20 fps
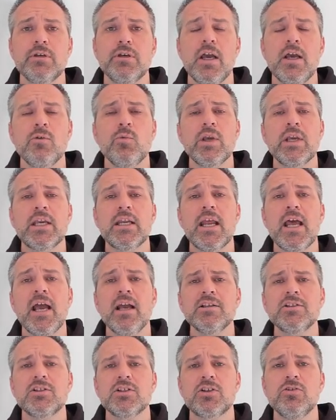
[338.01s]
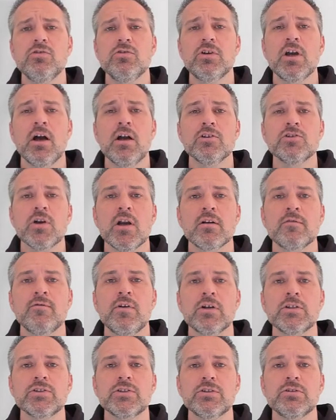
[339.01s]
and we can execute contract
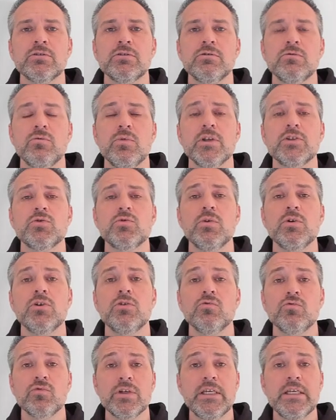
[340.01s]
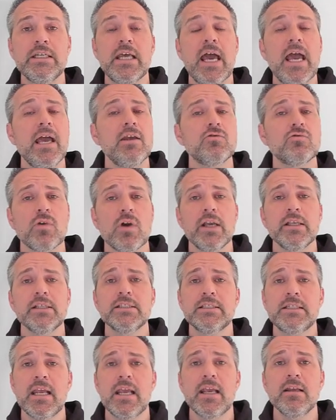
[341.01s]
function, which will read and write
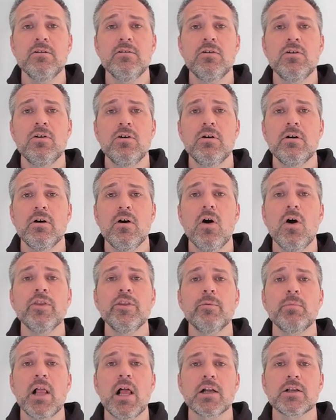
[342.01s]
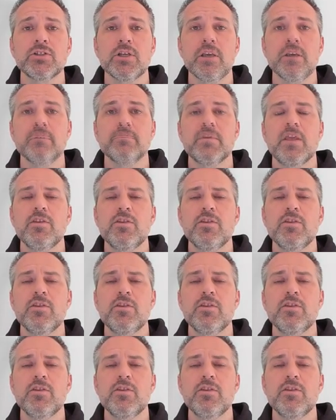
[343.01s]
state on the blockchain.